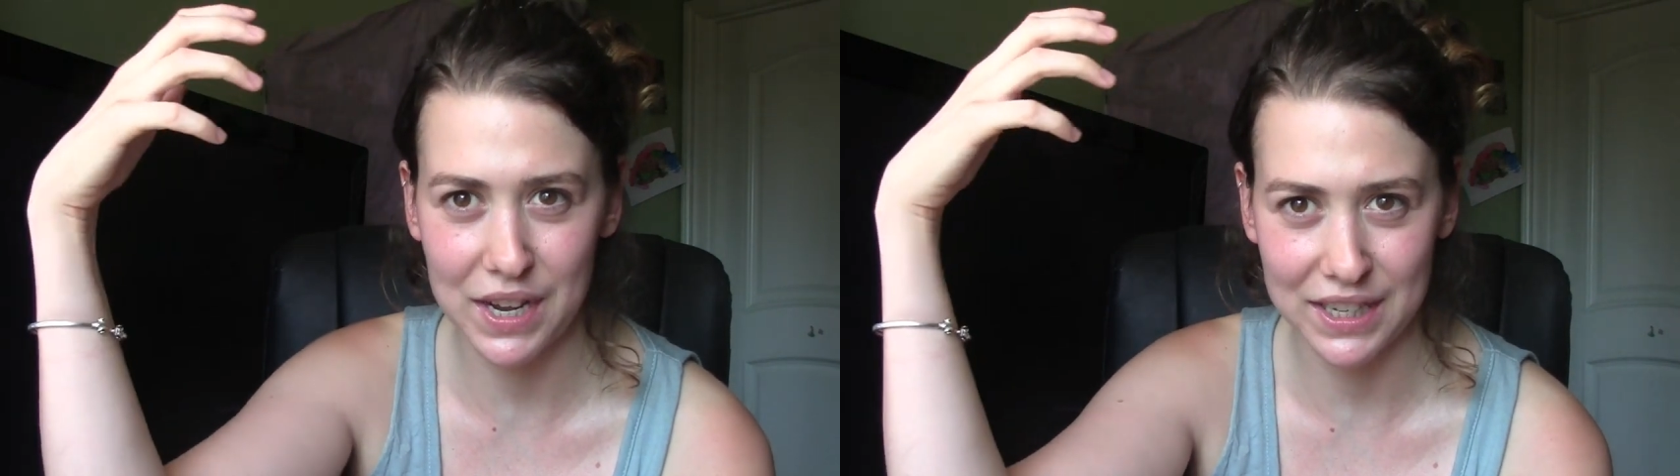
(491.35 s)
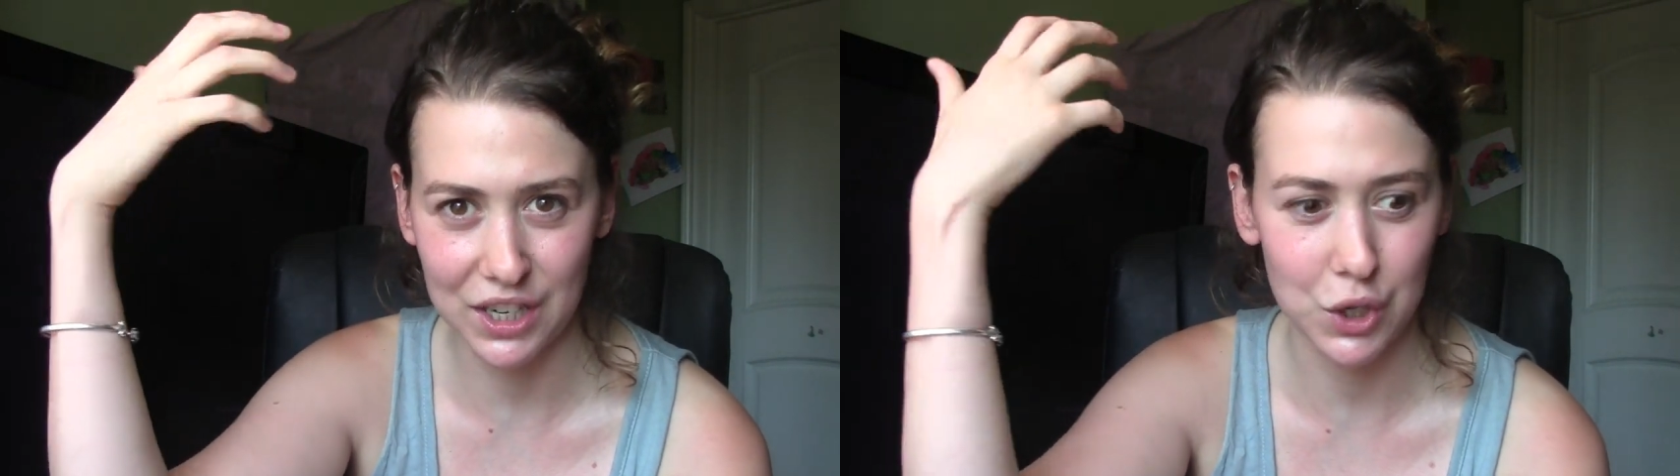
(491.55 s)

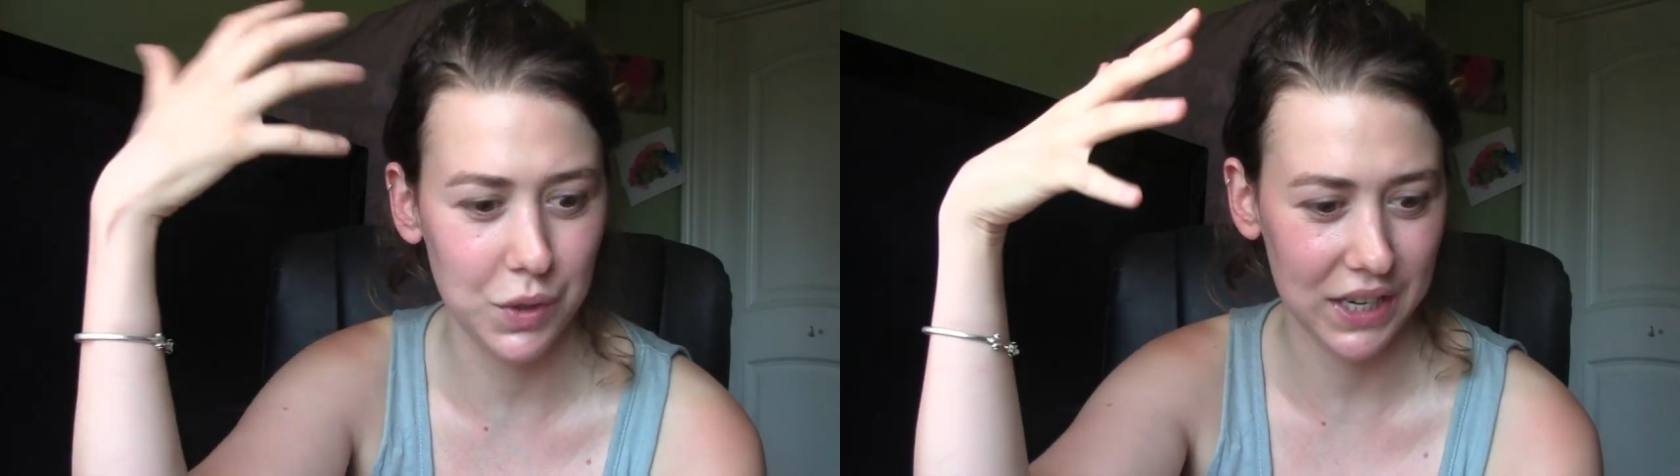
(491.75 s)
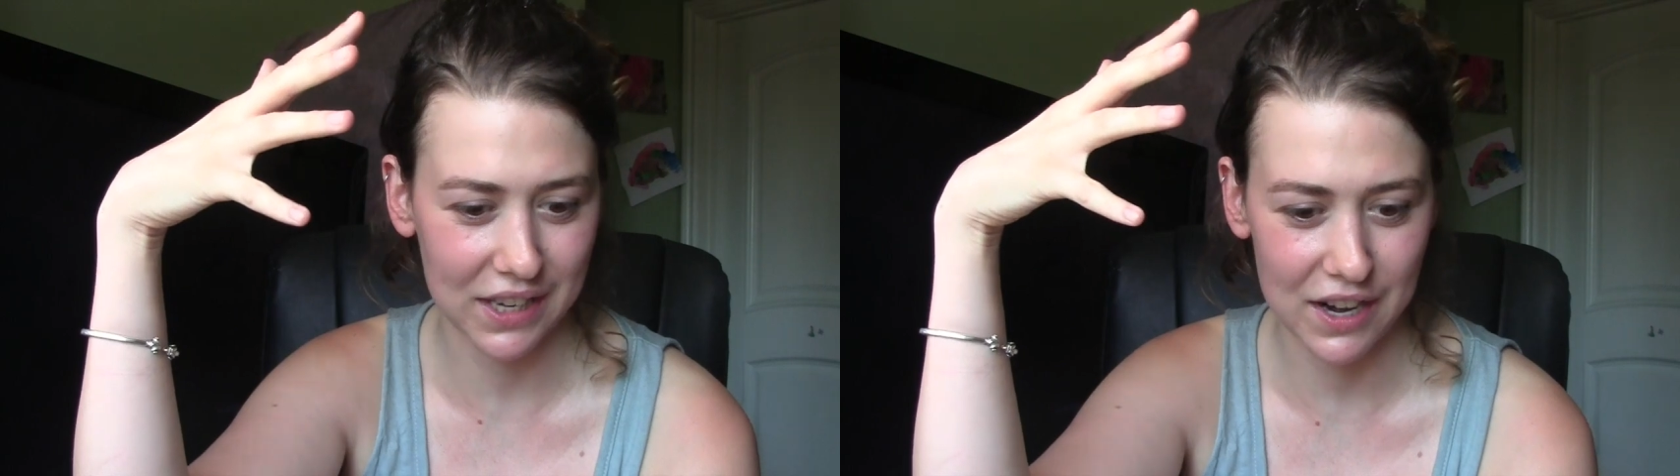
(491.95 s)
this and do
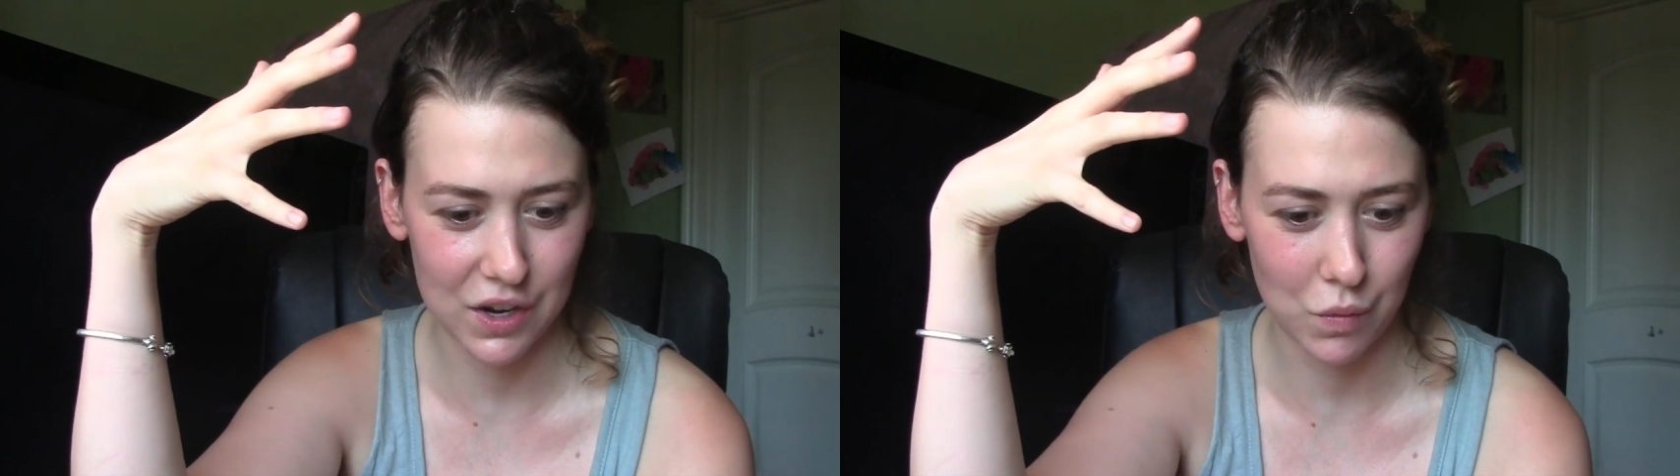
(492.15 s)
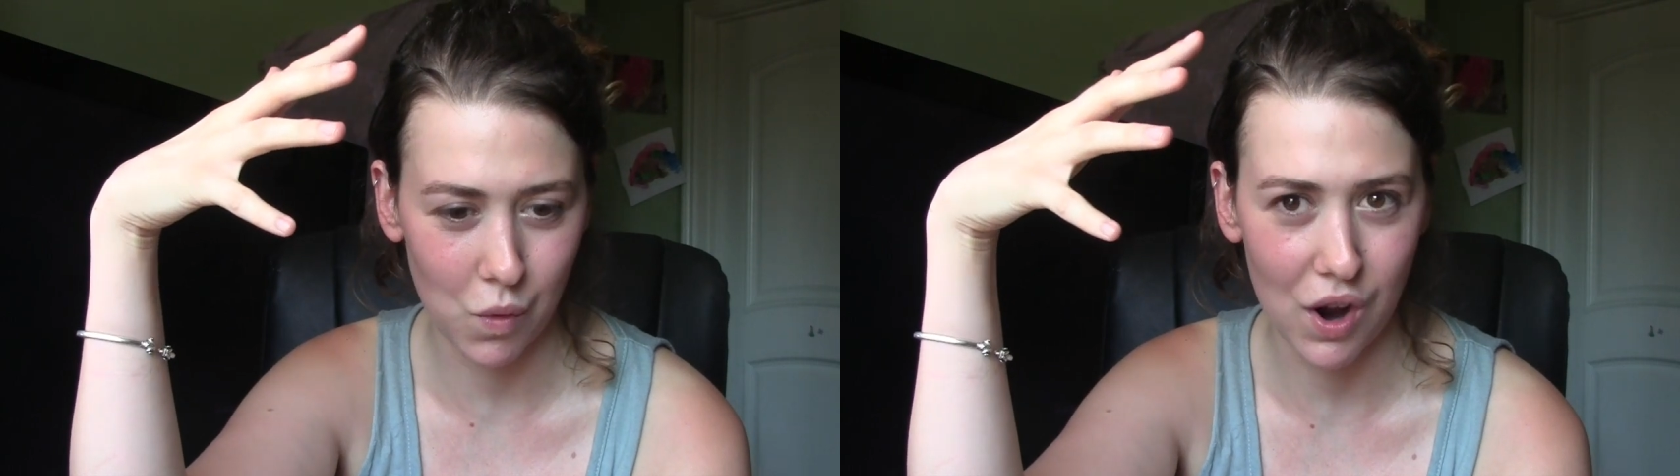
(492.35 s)
things that I
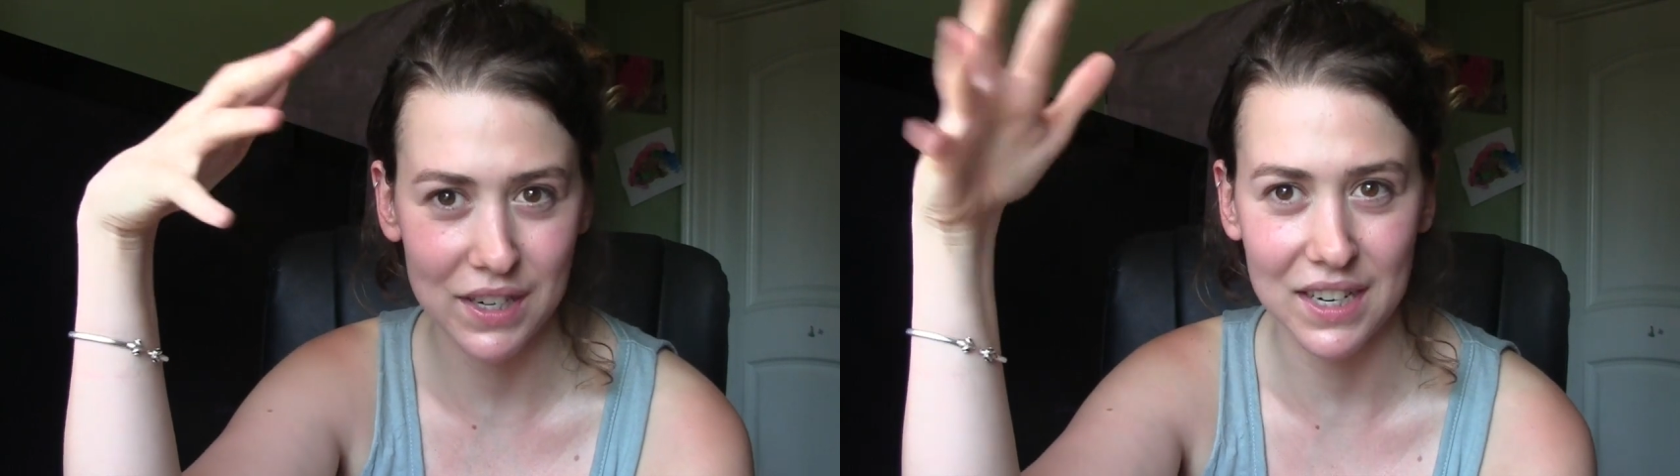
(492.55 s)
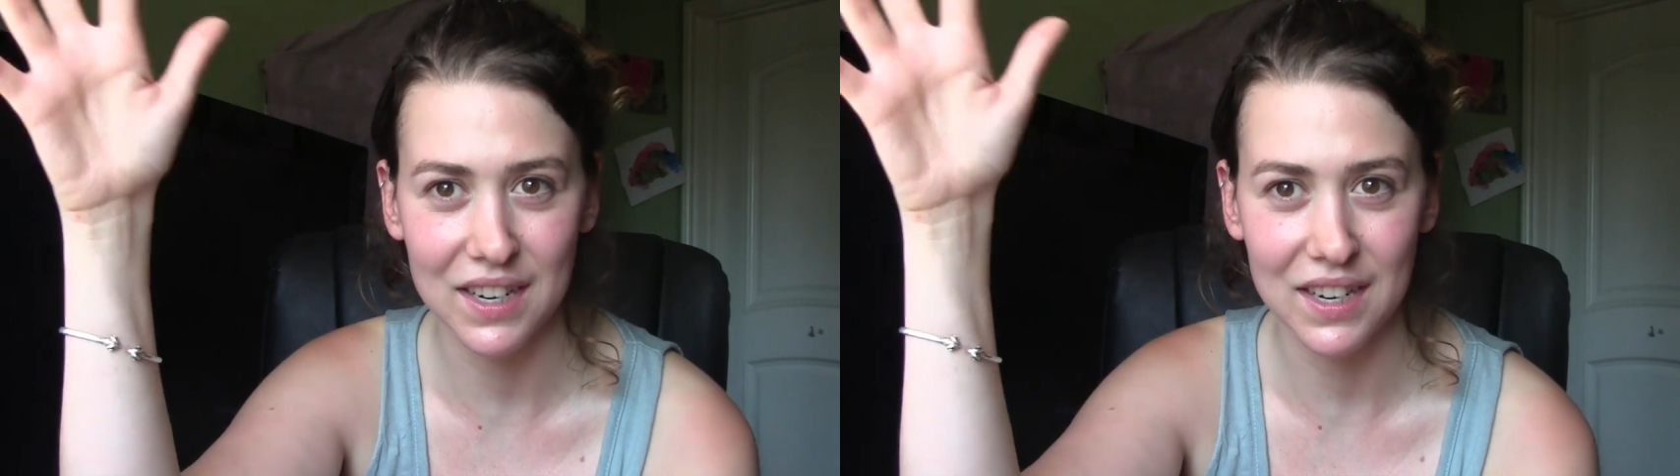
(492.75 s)
didn't want,